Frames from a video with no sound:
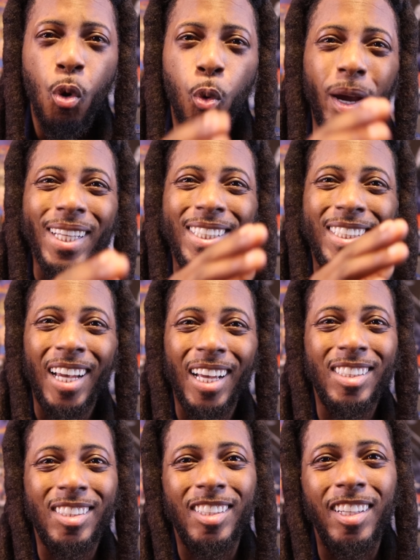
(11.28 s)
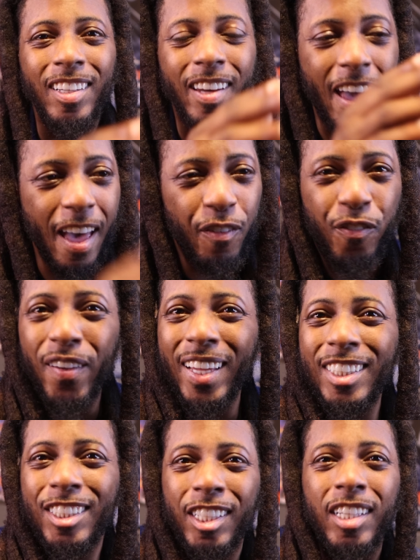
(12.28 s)
We just seen
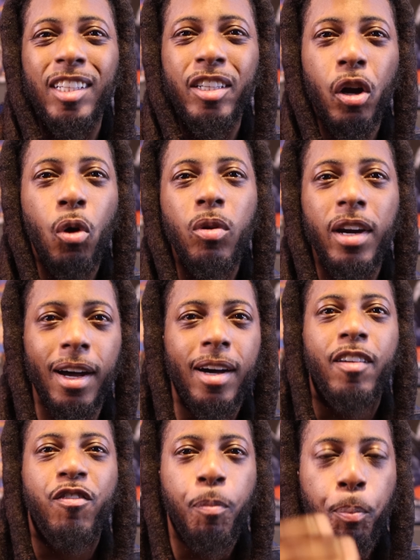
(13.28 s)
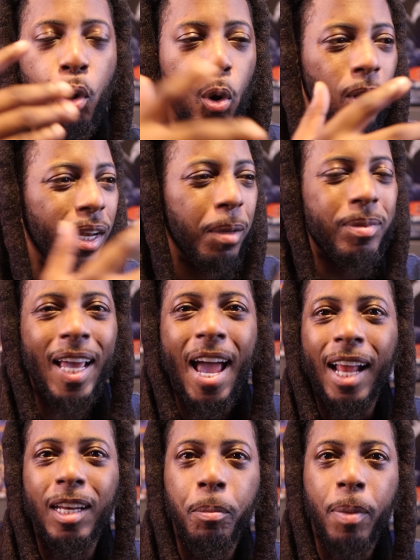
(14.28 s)
FNG No Love pull up to
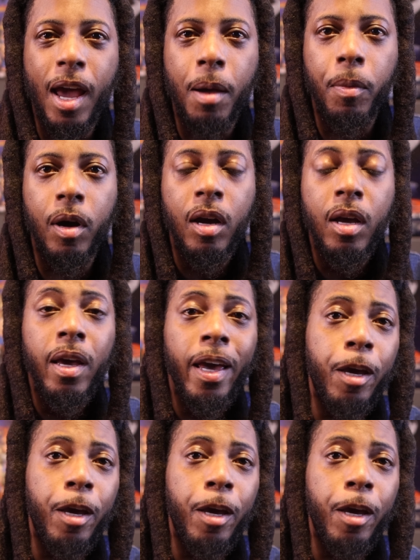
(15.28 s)
Alabama